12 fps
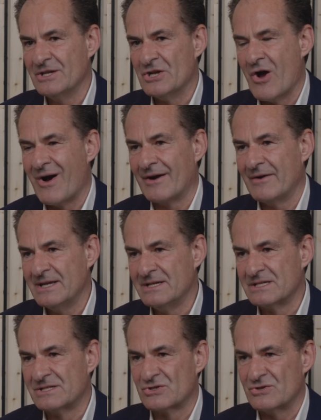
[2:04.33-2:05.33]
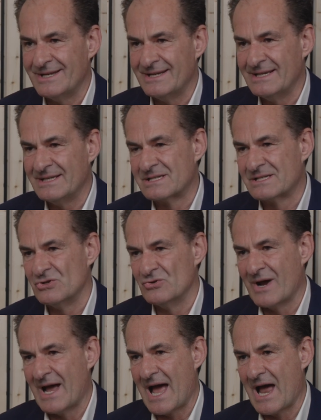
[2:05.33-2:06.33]
our industry needs to
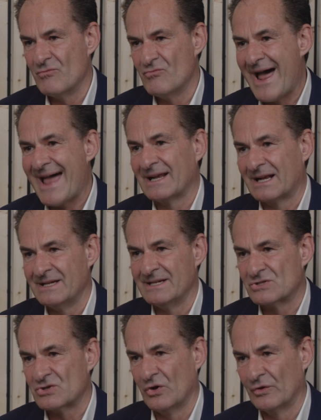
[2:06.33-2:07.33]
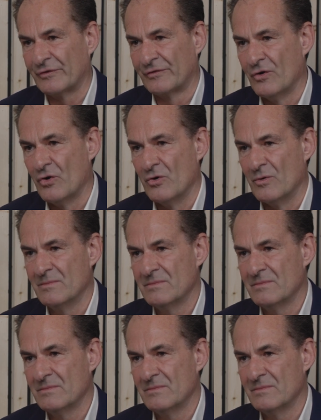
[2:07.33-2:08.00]
radically transform,